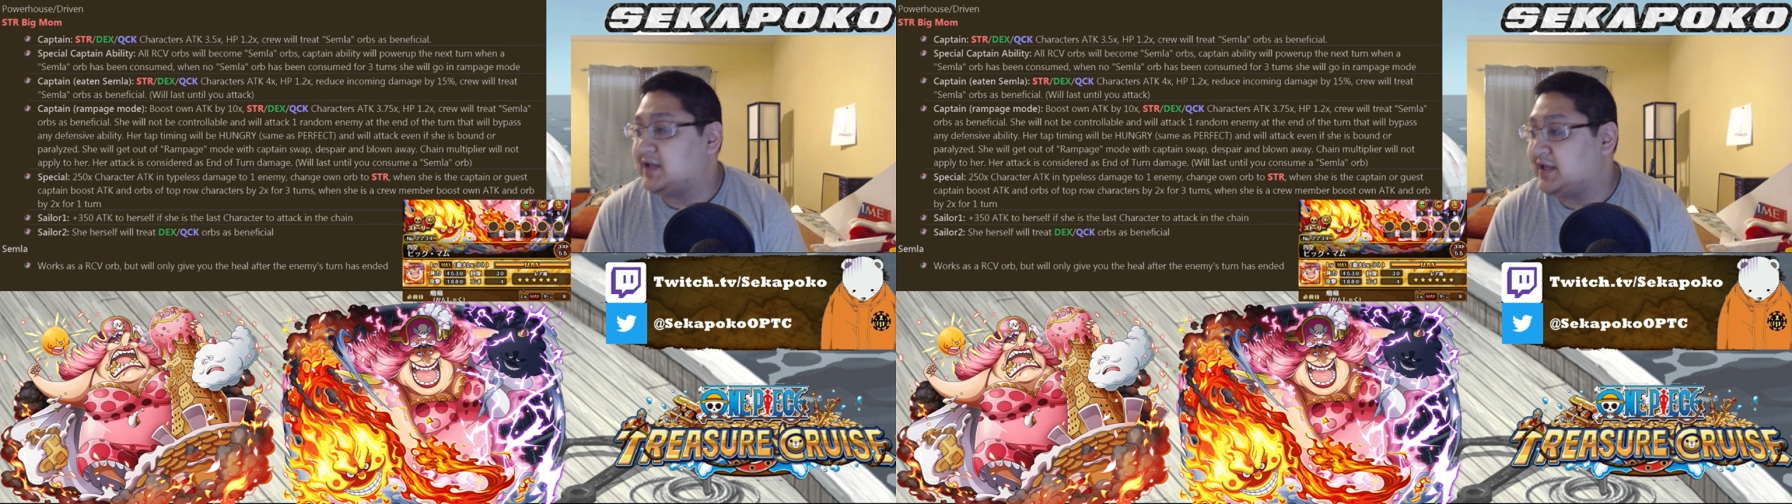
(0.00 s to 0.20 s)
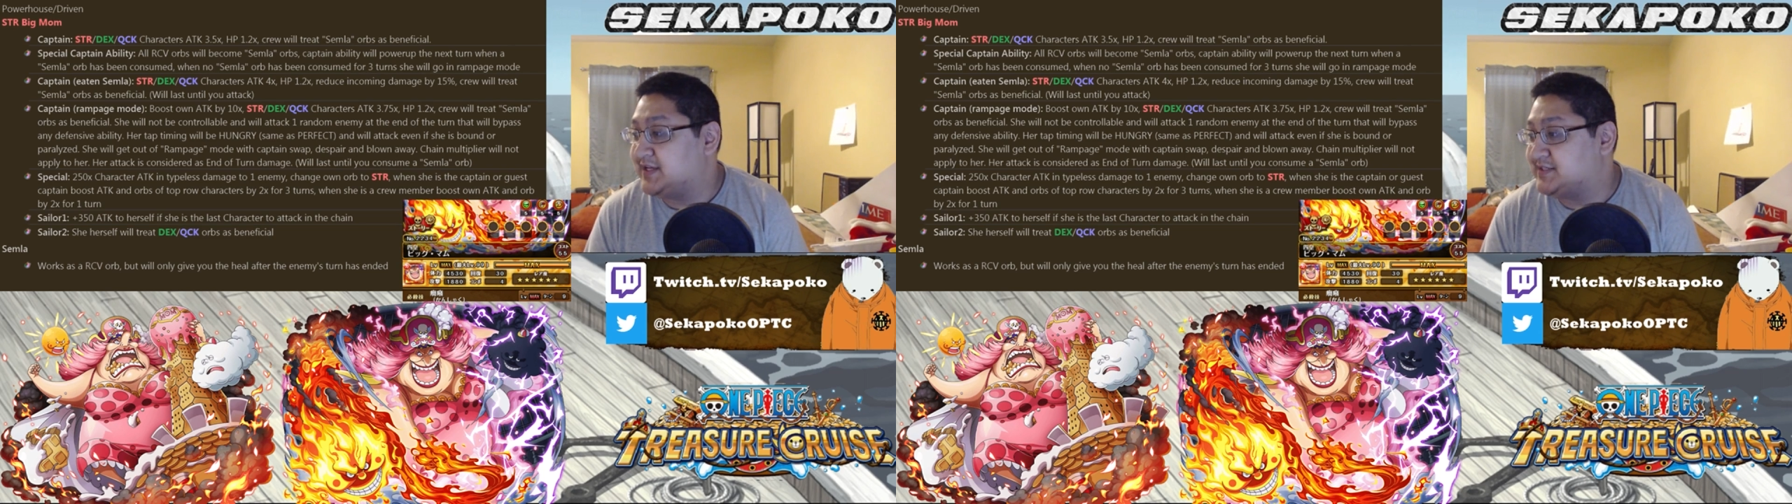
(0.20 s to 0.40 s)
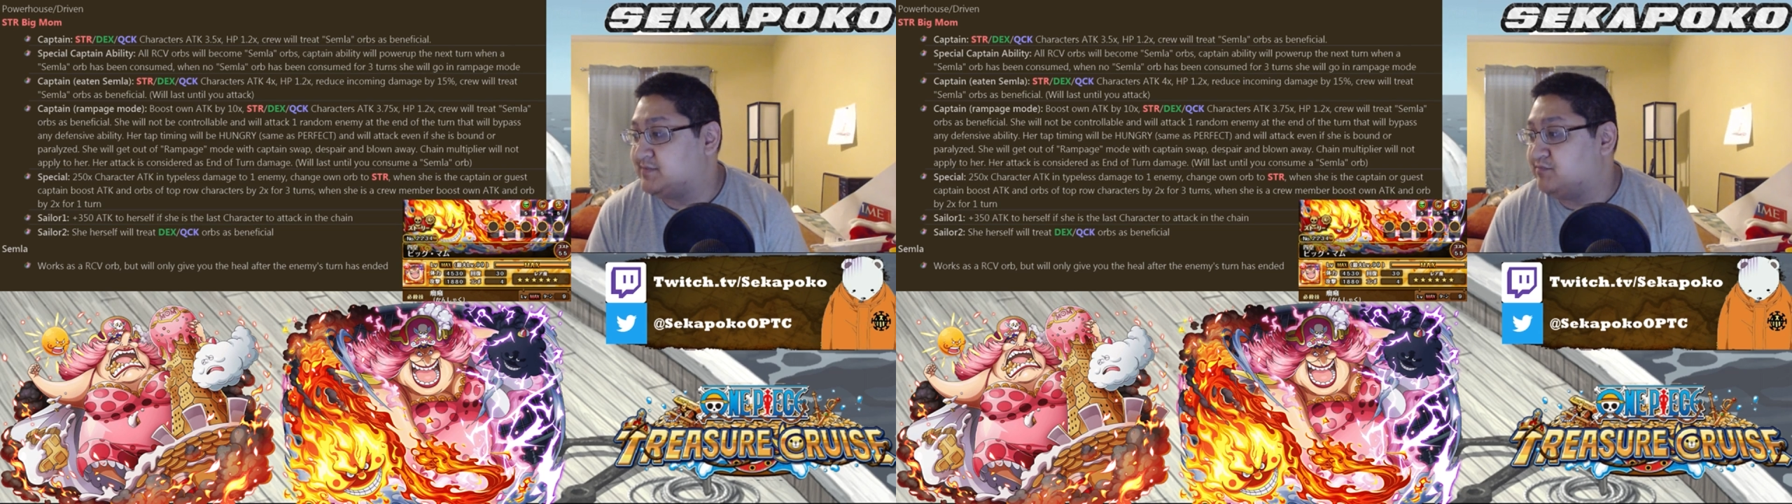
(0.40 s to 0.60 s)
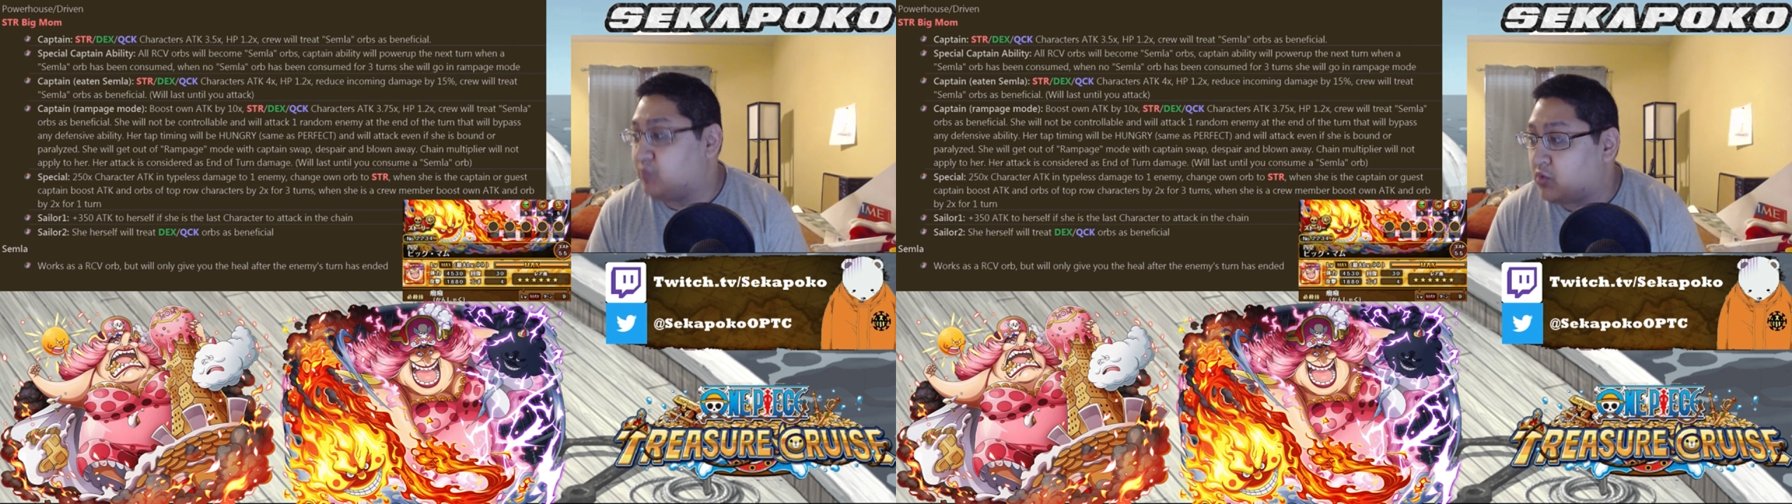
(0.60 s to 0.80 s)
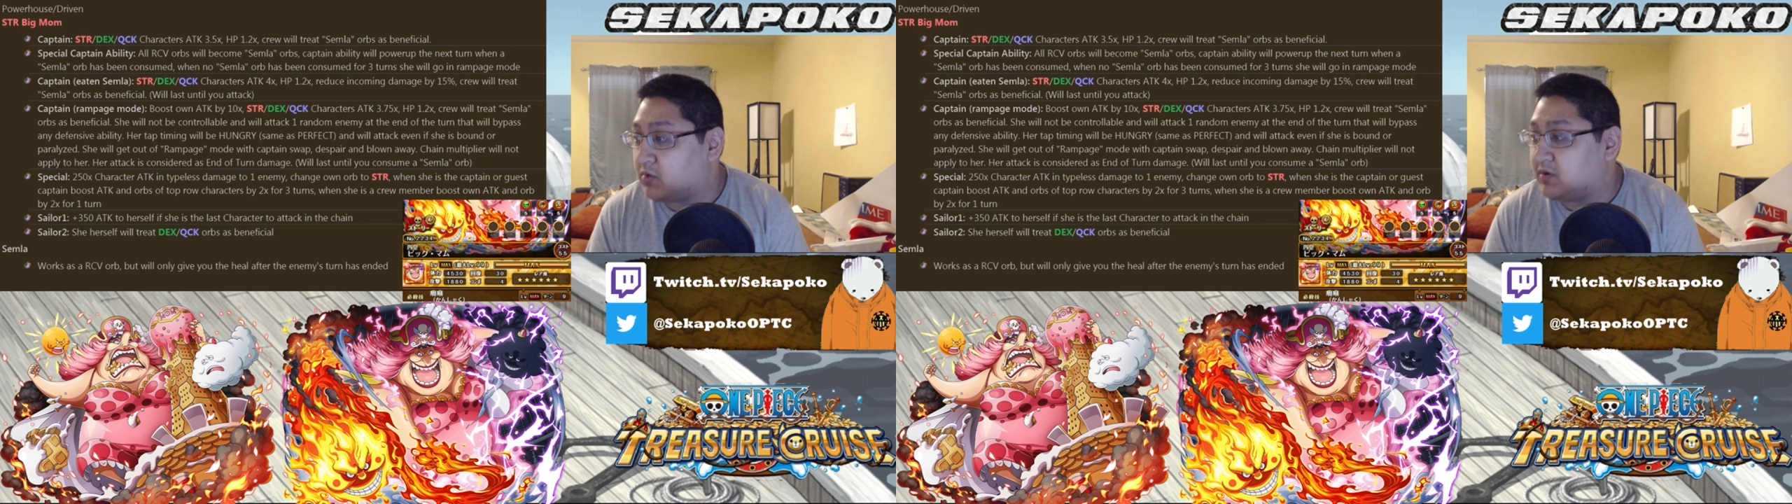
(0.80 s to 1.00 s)
is
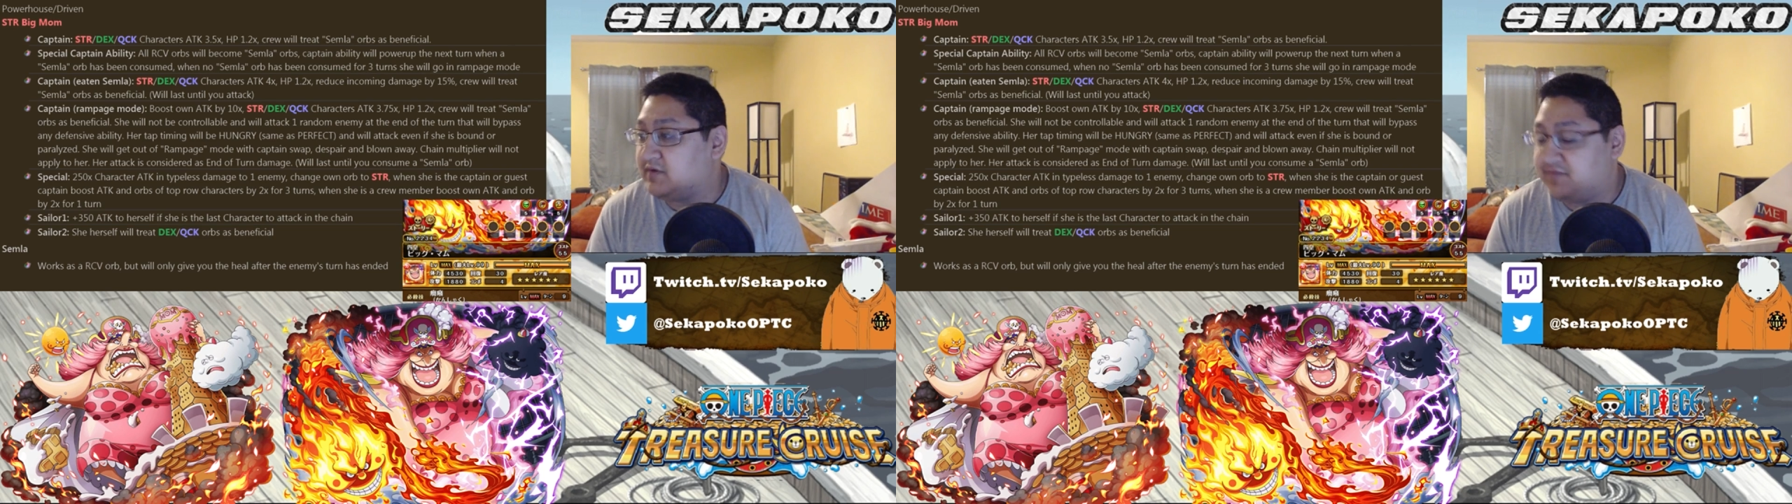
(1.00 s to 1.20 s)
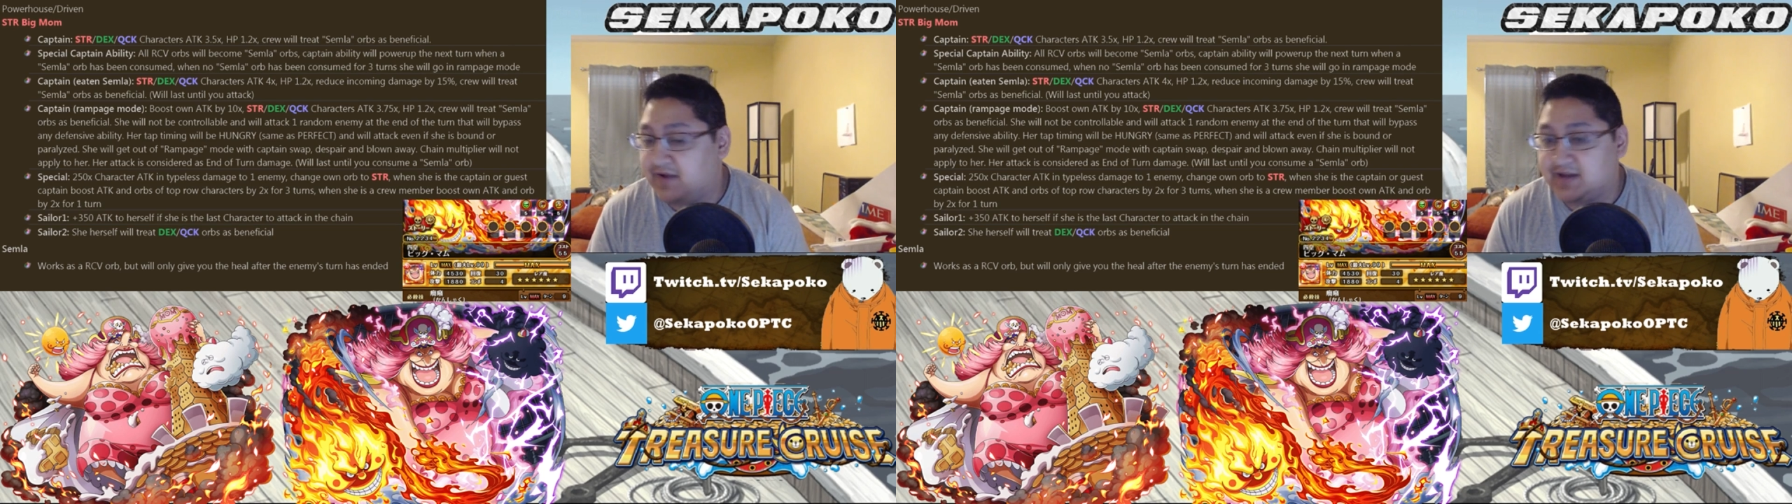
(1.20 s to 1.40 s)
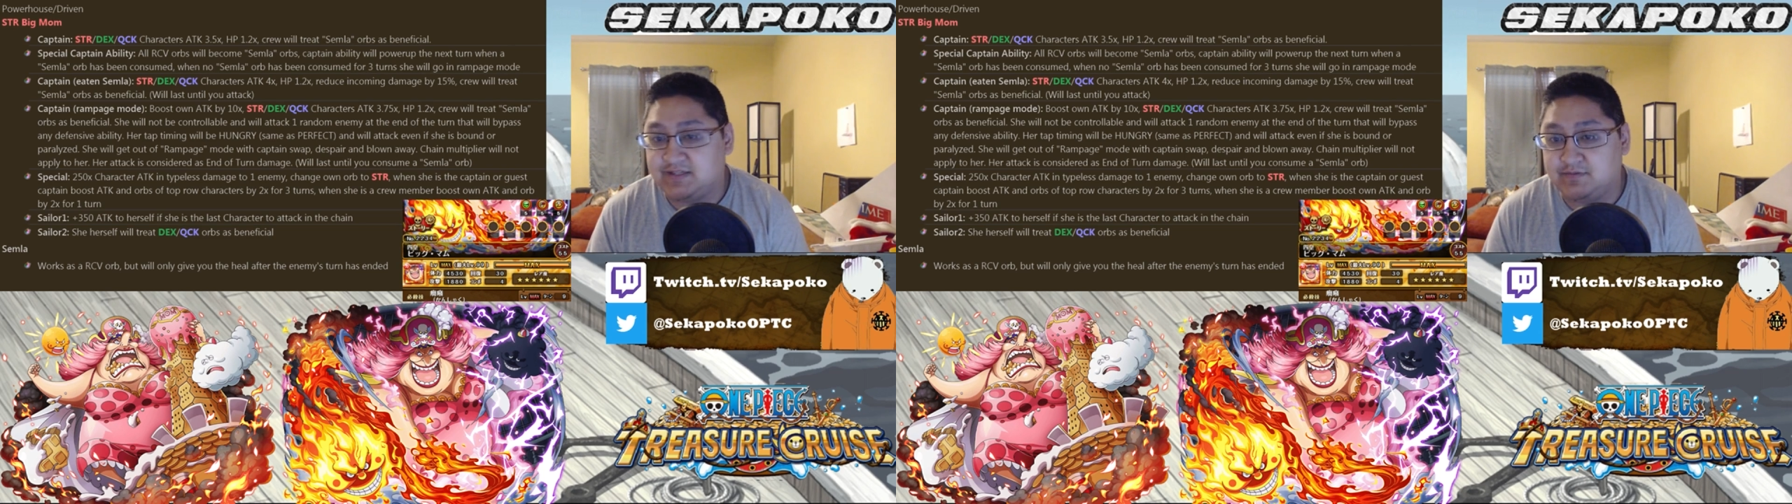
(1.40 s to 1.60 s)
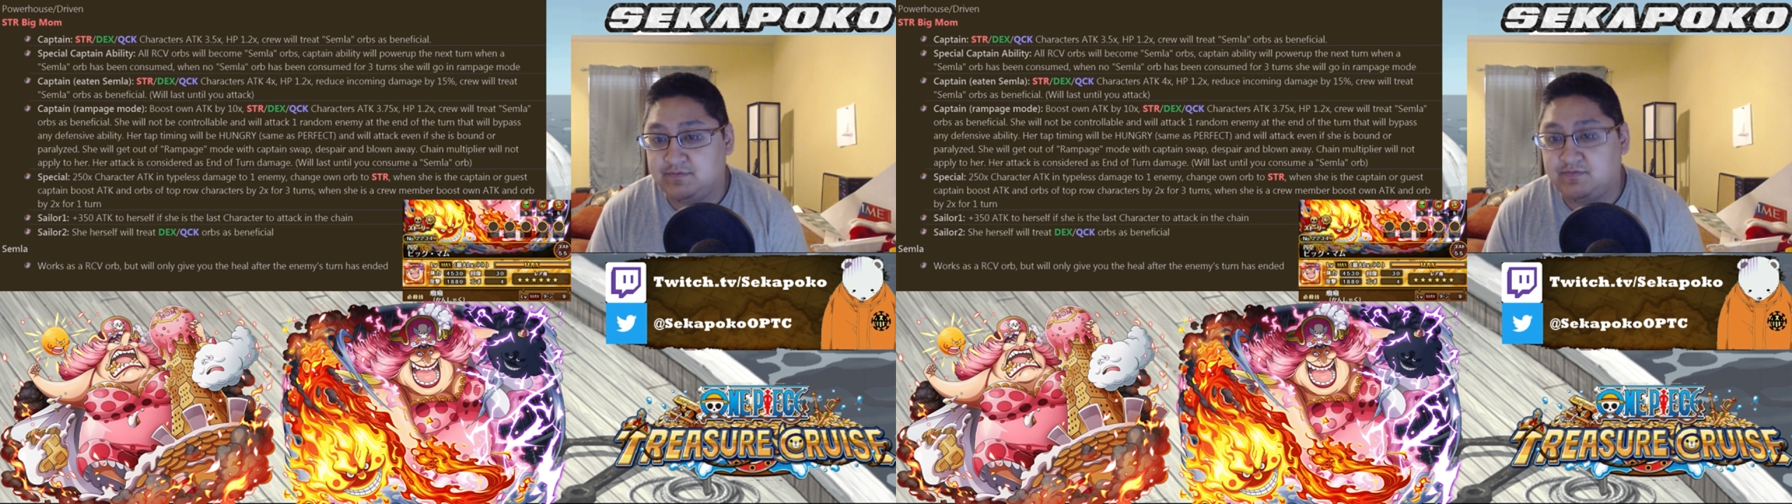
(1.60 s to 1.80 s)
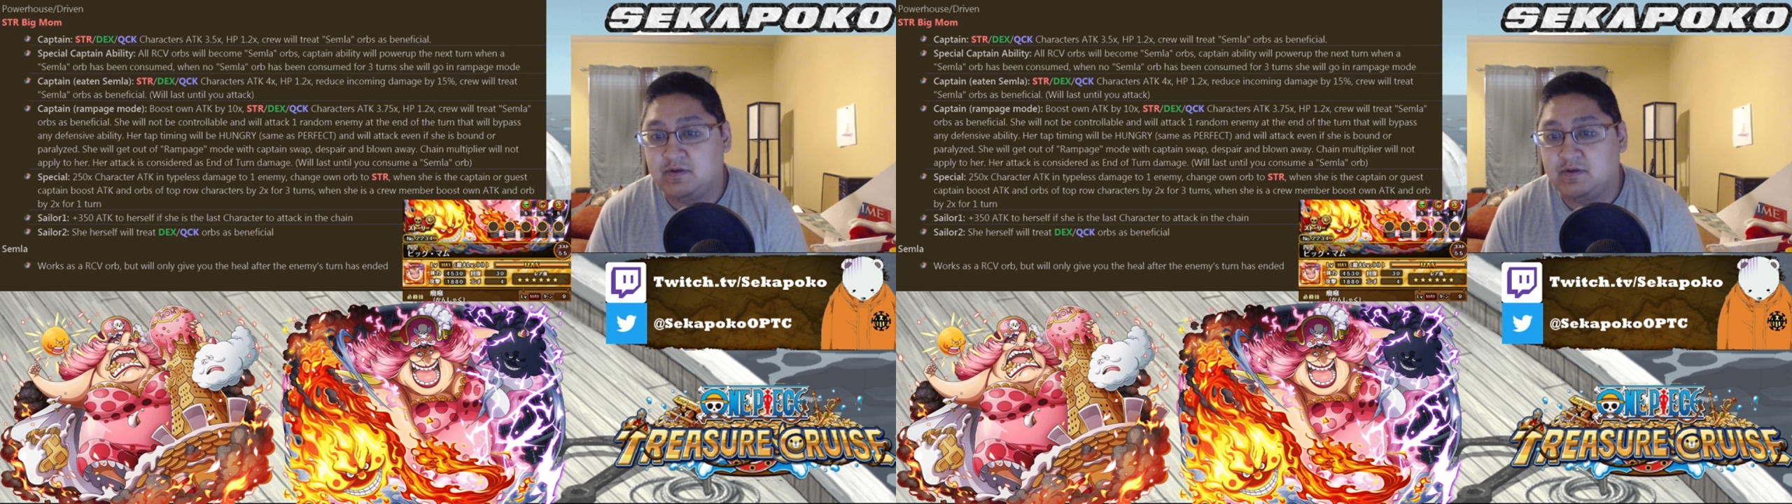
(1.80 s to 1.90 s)
more effective.